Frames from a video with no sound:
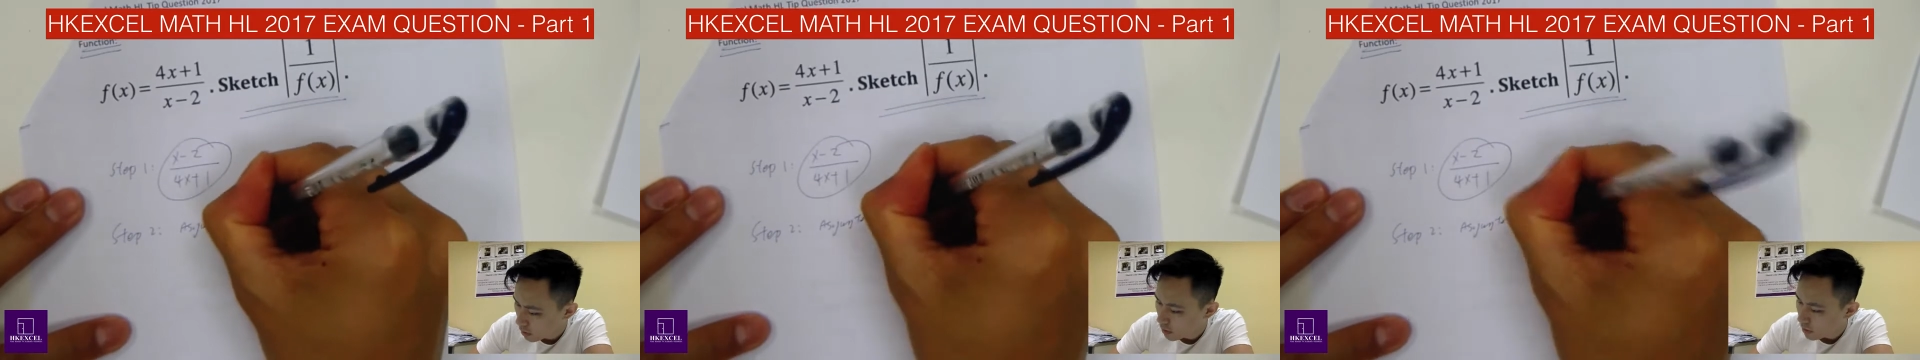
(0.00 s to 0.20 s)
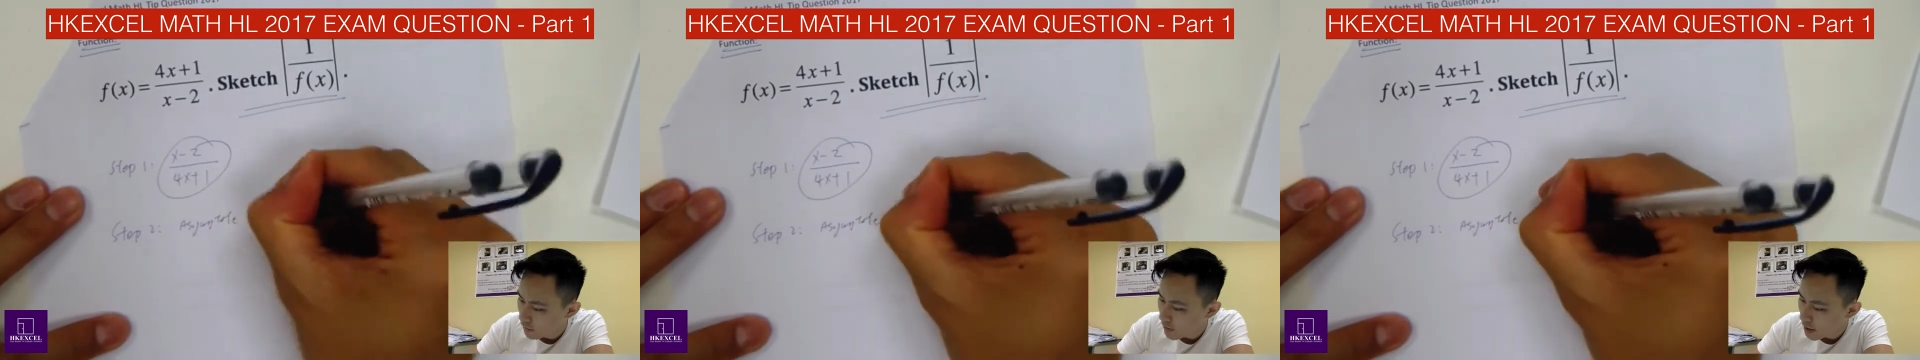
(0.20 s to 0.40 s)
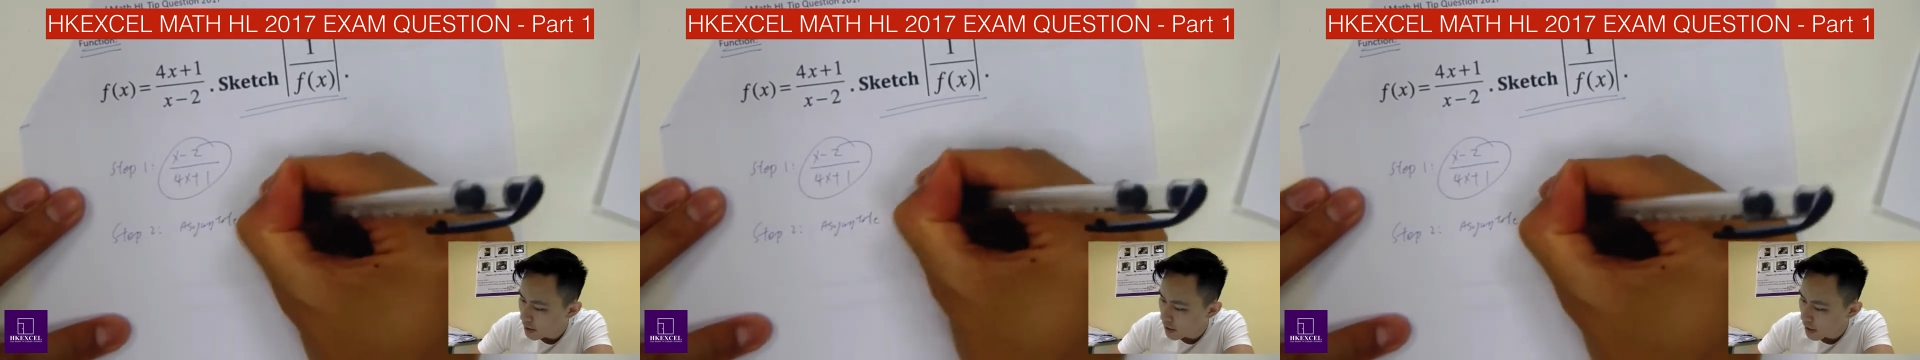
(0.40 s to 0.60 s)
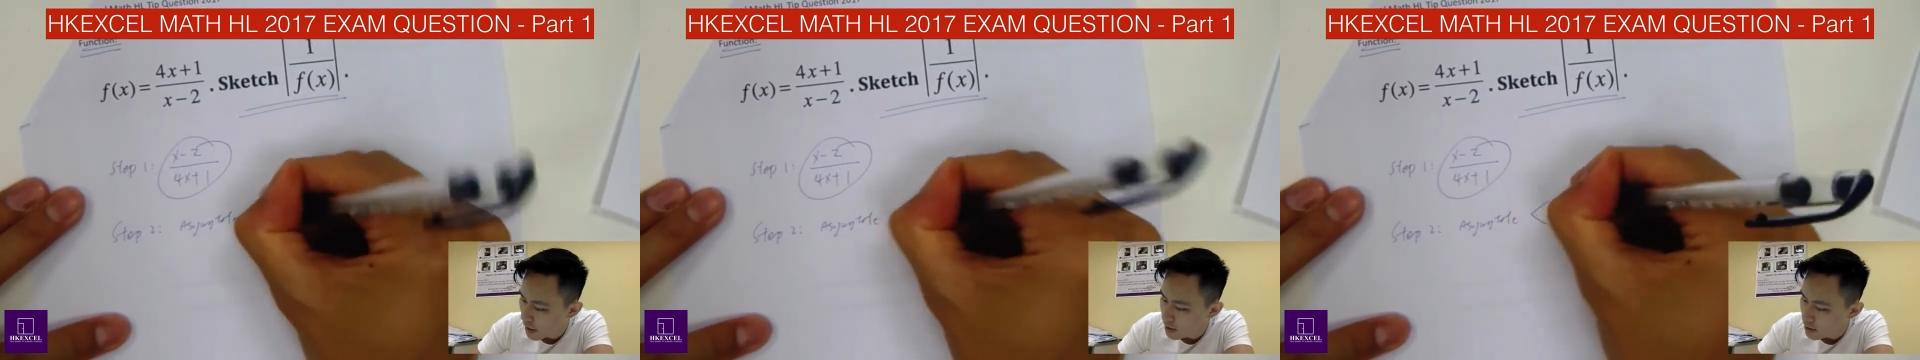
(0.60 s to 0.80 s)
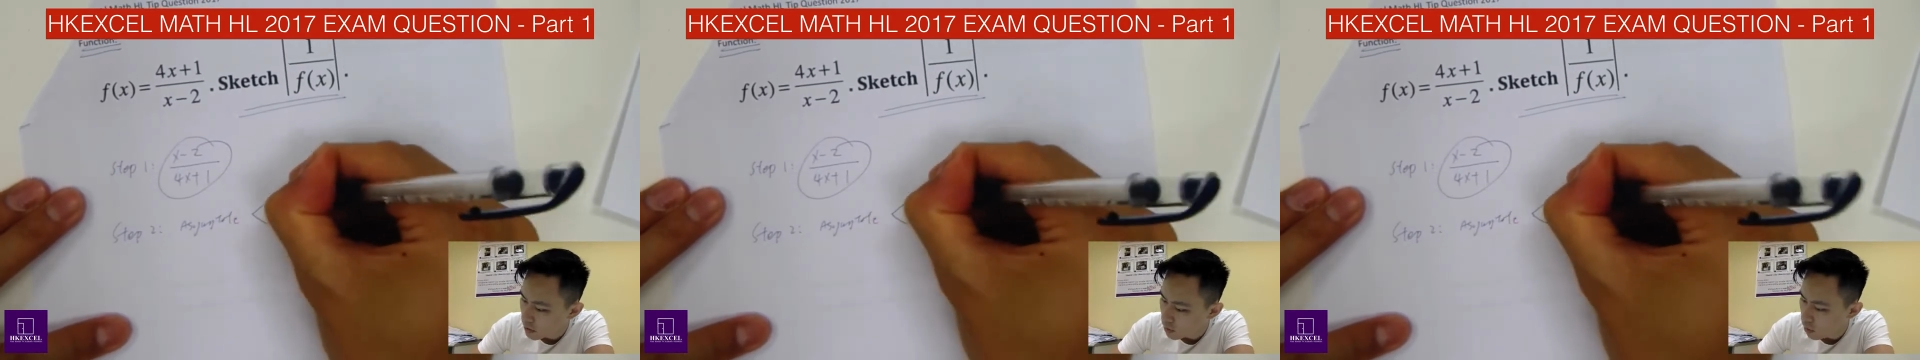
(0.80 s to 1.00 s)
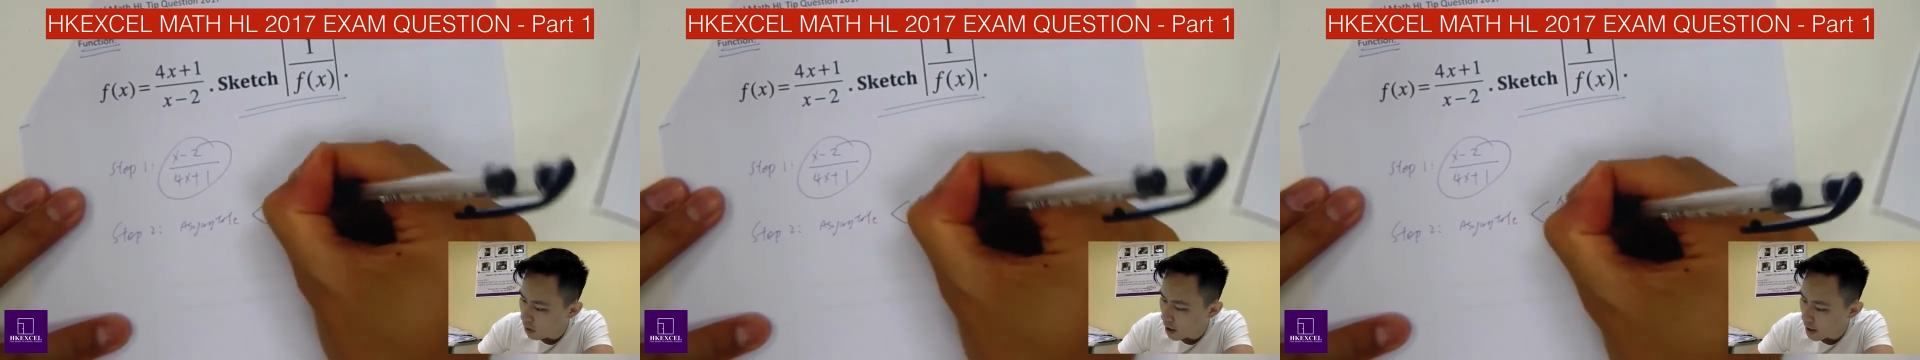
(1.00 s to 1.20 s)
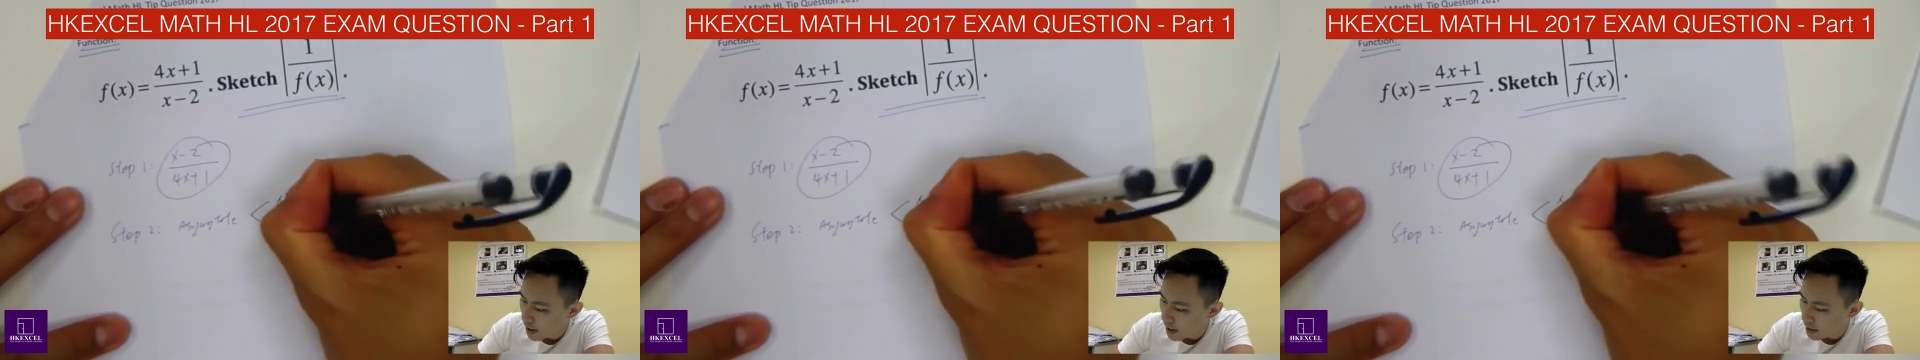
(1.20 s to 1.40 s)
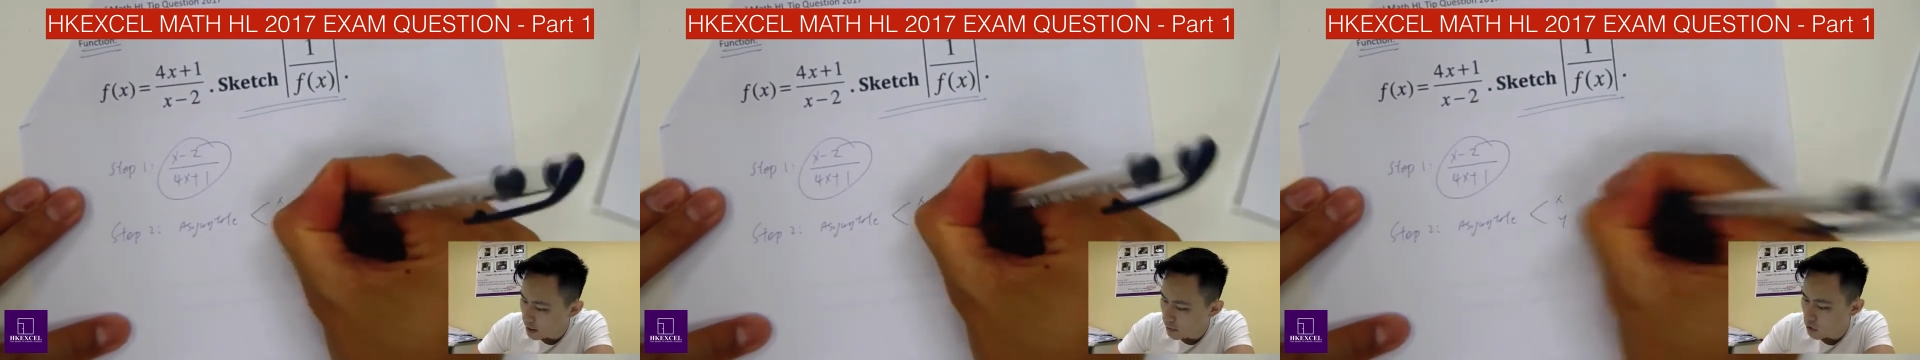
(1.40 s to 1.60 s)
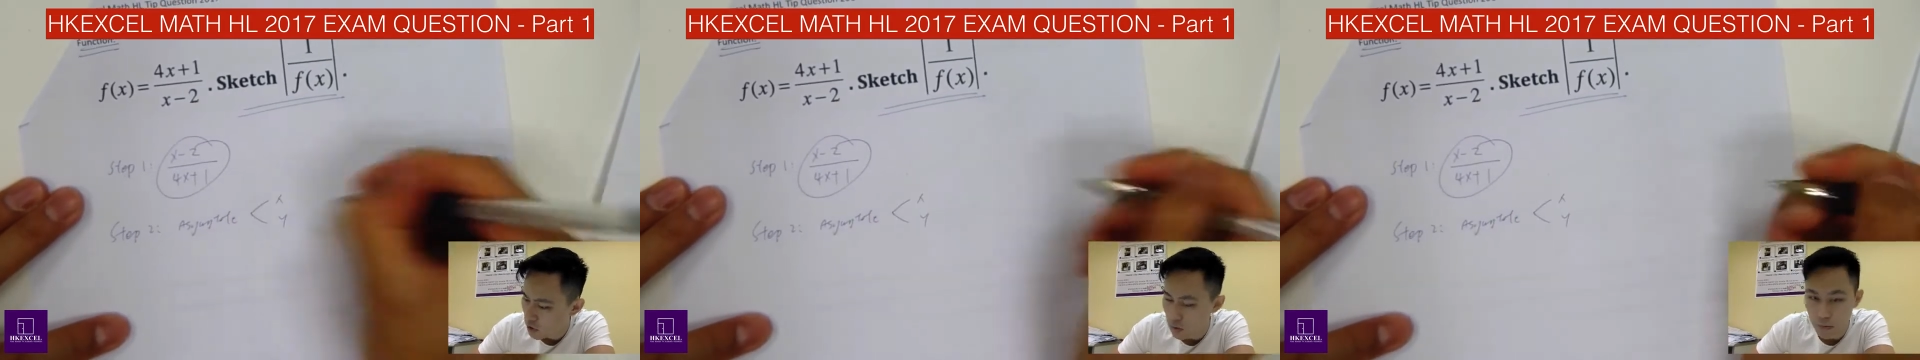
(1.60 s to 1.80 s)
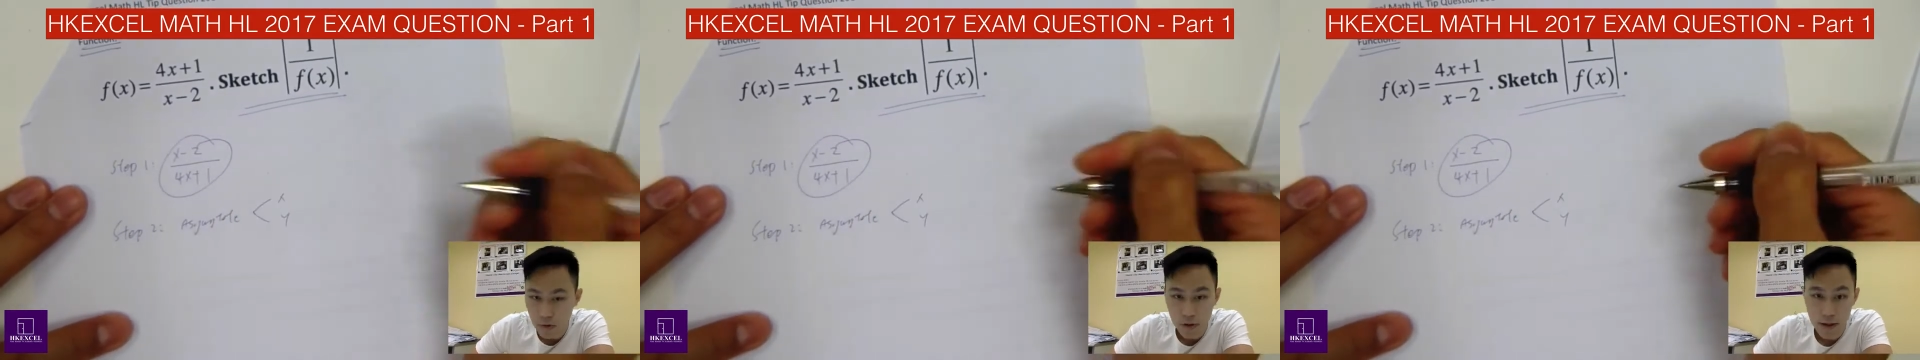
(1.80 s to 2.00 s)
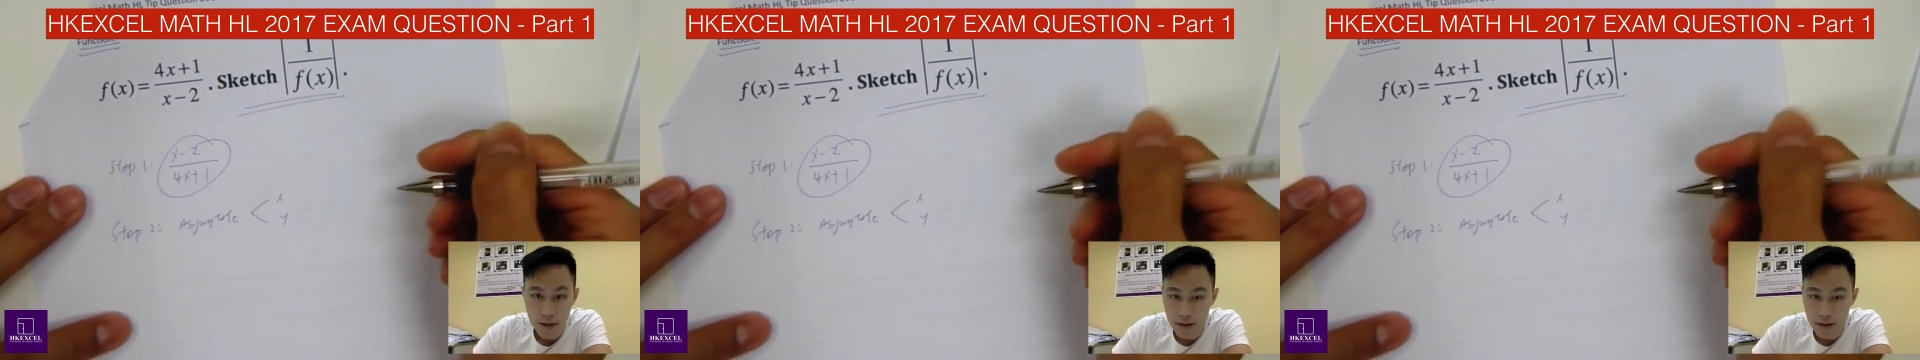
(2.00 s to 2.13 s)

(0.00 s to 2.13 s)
Find x, y asymptote, okay?